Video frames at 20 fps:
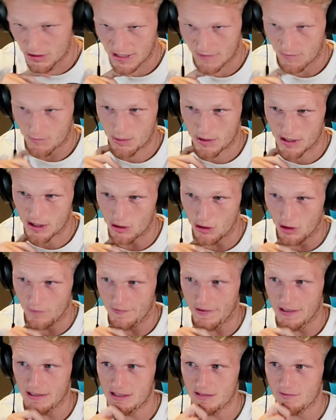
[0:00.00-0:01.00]
a pretty good
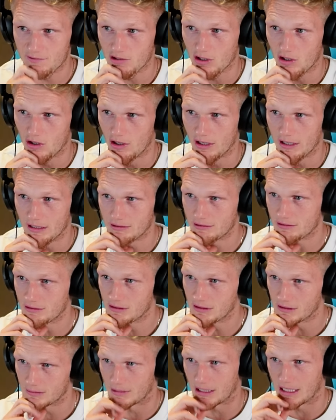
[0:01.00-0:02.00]
offensive line.
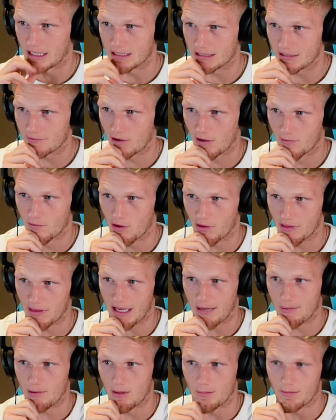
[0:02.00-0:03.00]
I mean, if I've got
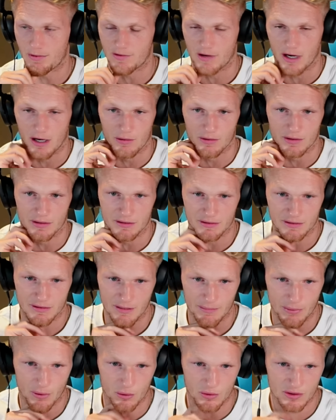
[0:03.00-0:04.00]
them and I'm throwing the
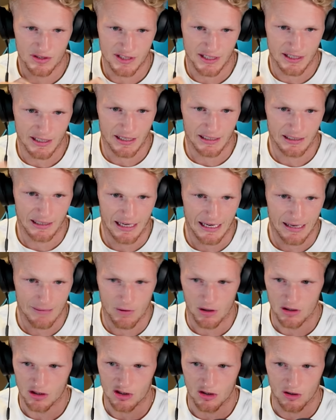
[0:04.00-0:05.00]
ball to CD Lamb,
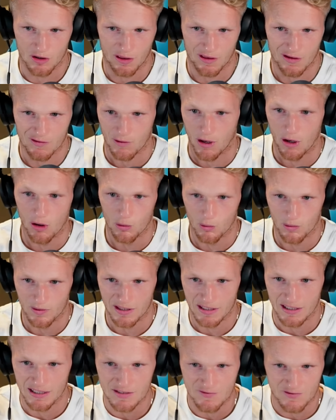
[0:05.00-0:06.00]
I just got to throw it
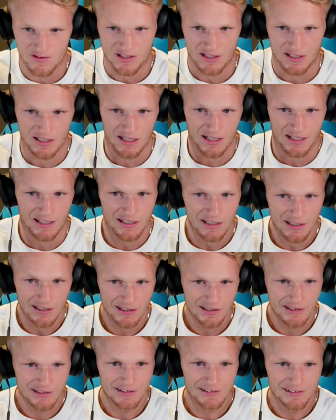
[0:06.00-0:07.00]
within his vicinity
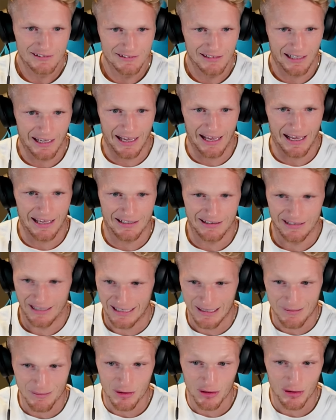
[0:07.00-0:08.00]
and let
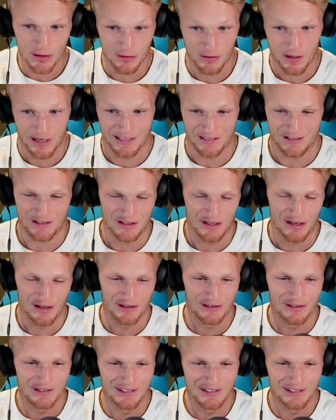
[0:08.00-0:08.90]
him do the rest. So,